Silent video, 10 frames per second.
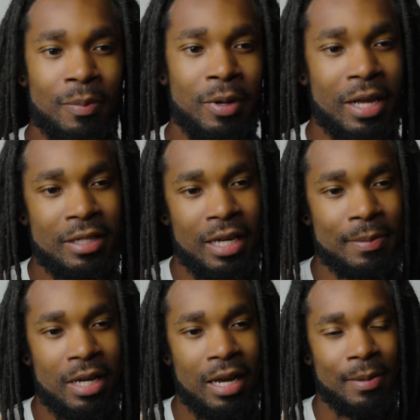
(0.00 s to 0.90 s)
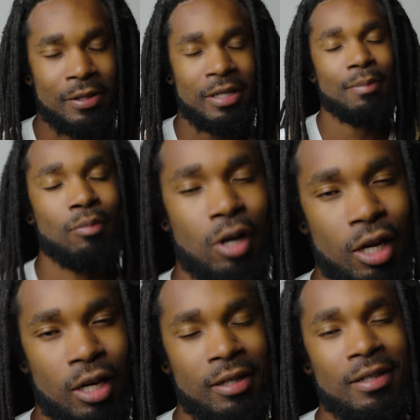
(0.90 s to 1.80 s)
But at the same time, I was like,
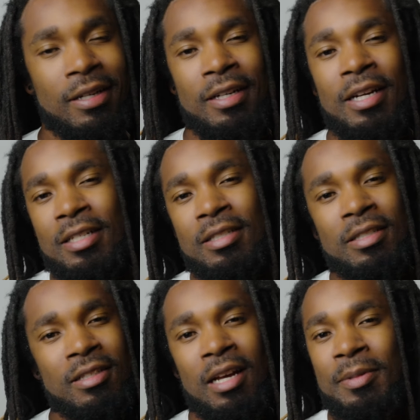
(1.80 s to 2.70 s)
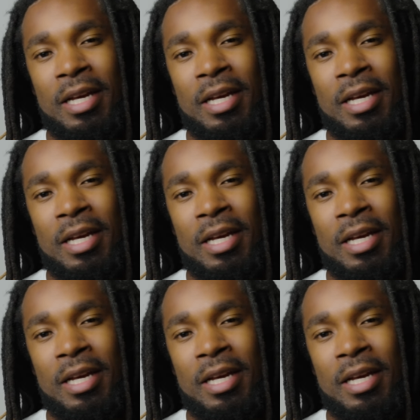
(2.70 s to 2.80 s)
bruh, Gus, stop